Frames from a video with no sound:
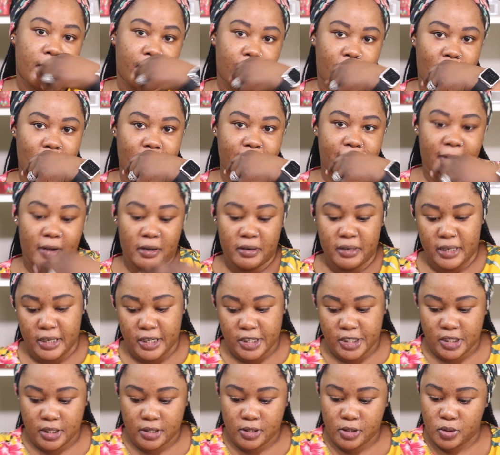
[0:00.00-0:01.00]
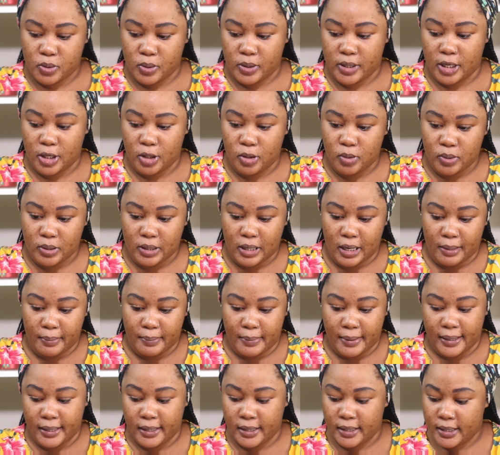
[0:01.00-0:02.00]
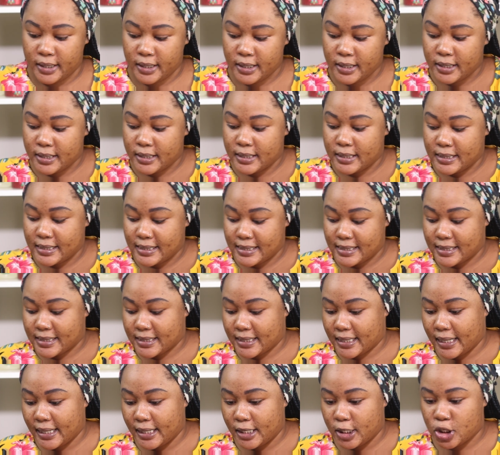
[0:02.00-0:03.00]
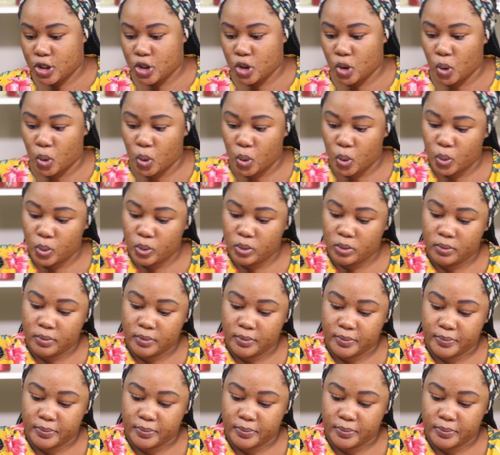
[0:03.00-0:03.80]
my foundation so it can look like my skin tone